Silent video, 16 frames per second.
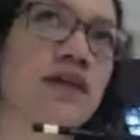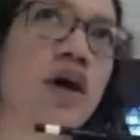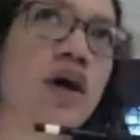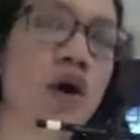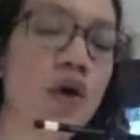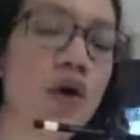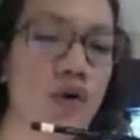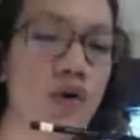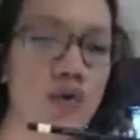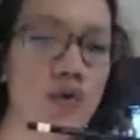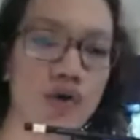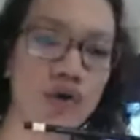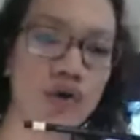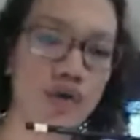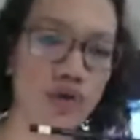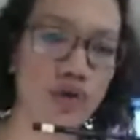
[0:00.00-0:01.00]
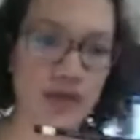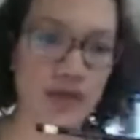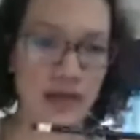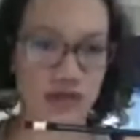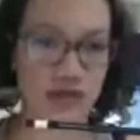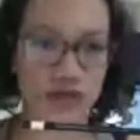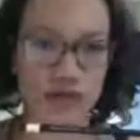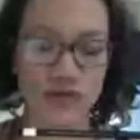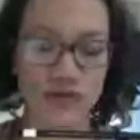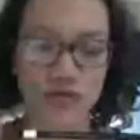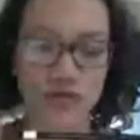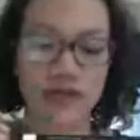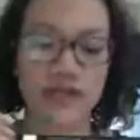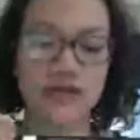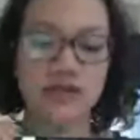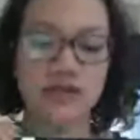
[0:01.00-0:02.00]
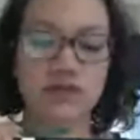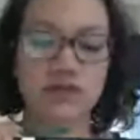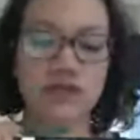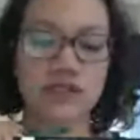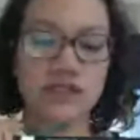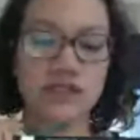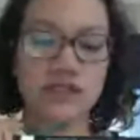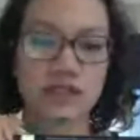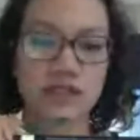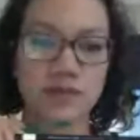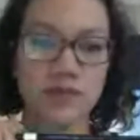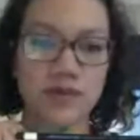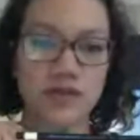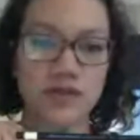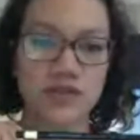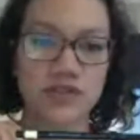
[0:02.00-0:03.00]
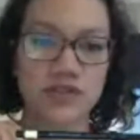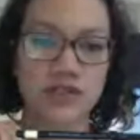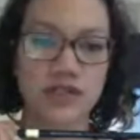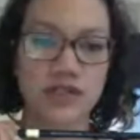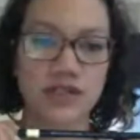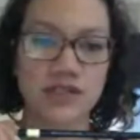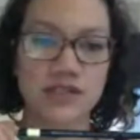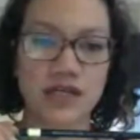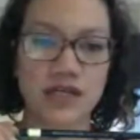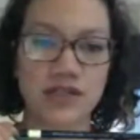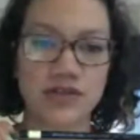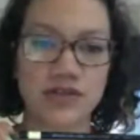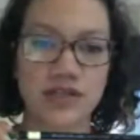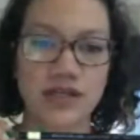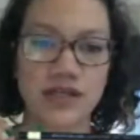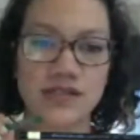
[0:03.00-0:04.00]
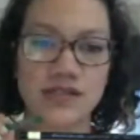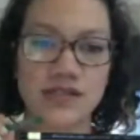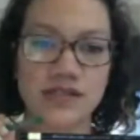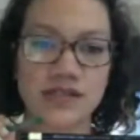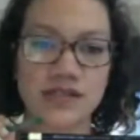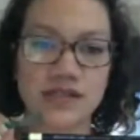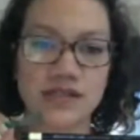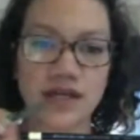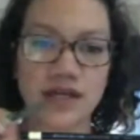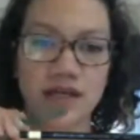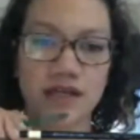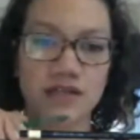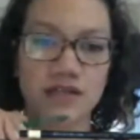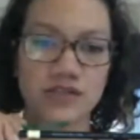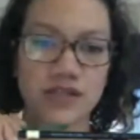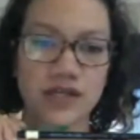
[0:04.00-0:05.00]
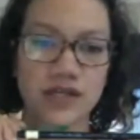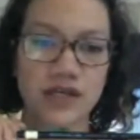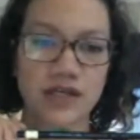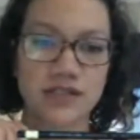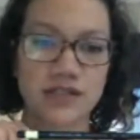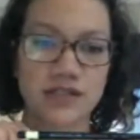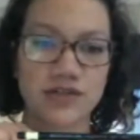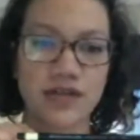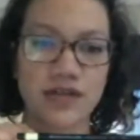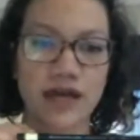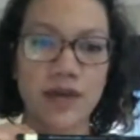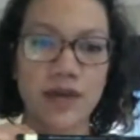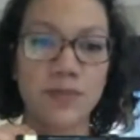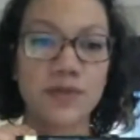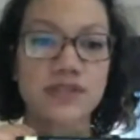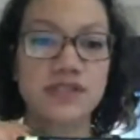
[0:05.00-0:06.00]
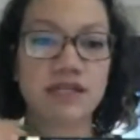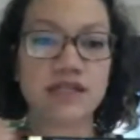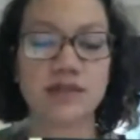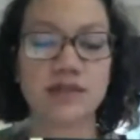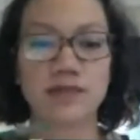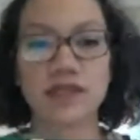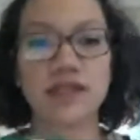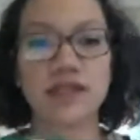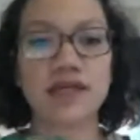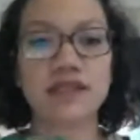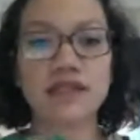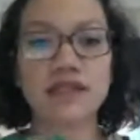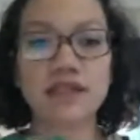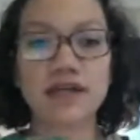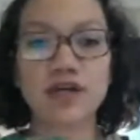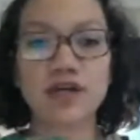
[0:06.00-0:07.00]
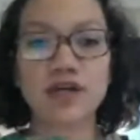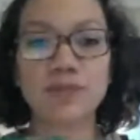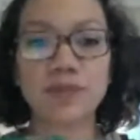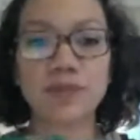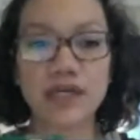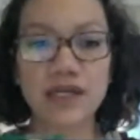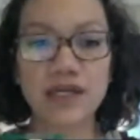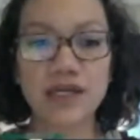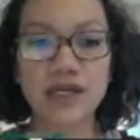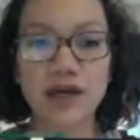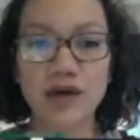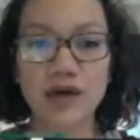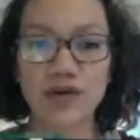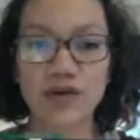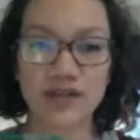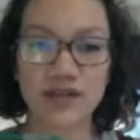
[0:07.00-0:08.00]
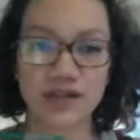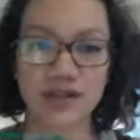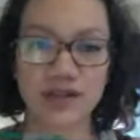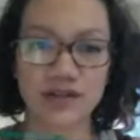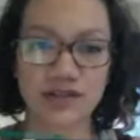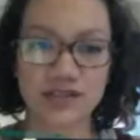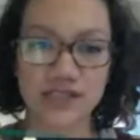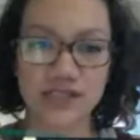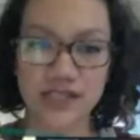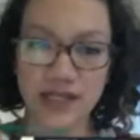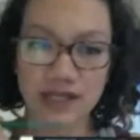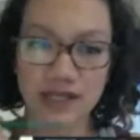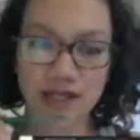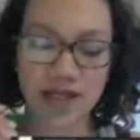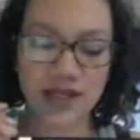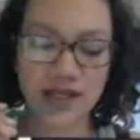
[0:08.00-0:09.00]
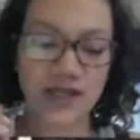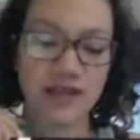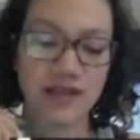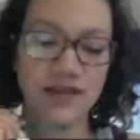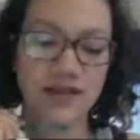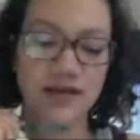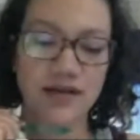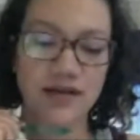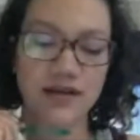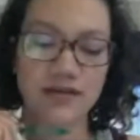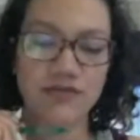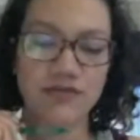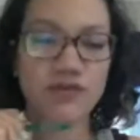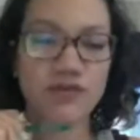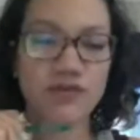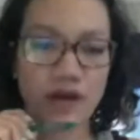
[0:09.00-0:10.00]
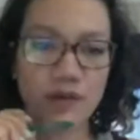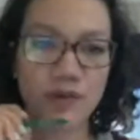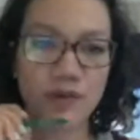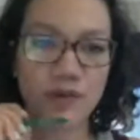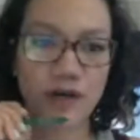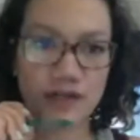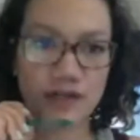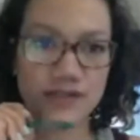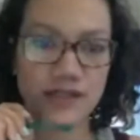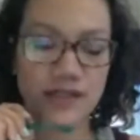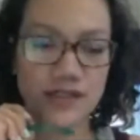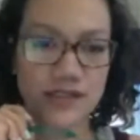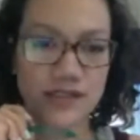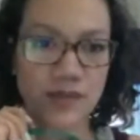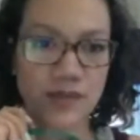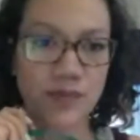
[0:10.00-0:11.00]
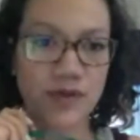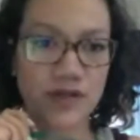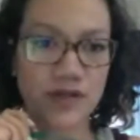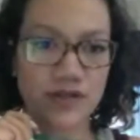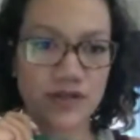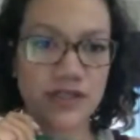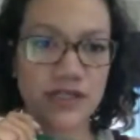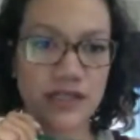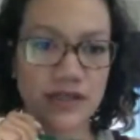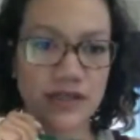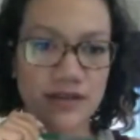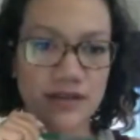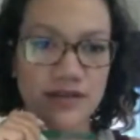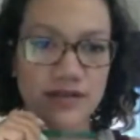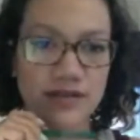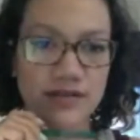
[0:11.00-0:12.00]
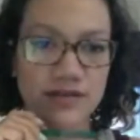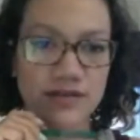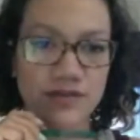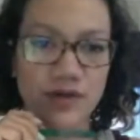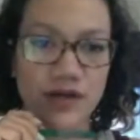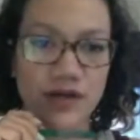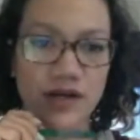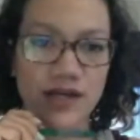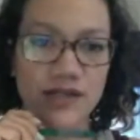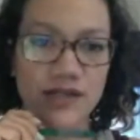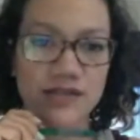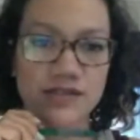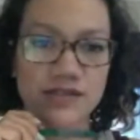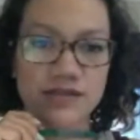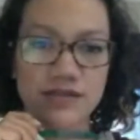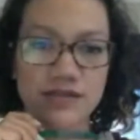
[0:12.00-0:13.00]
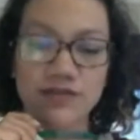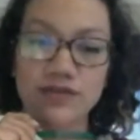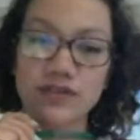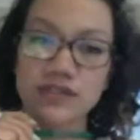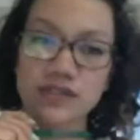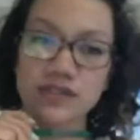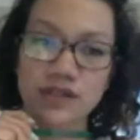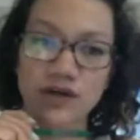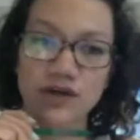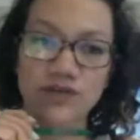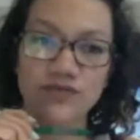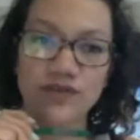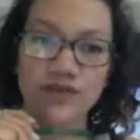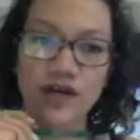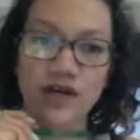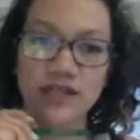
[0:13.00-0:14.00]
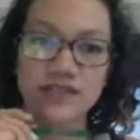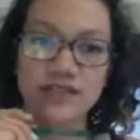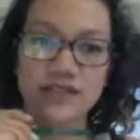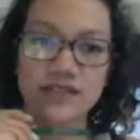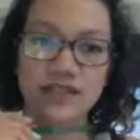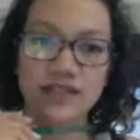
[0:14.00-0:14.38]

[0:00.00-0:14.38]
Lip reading: O or that U is going to dip just under this and just under that, but say something like the letter B or the letter D, the round part is going to dip underneath, whereas if it's a serif font,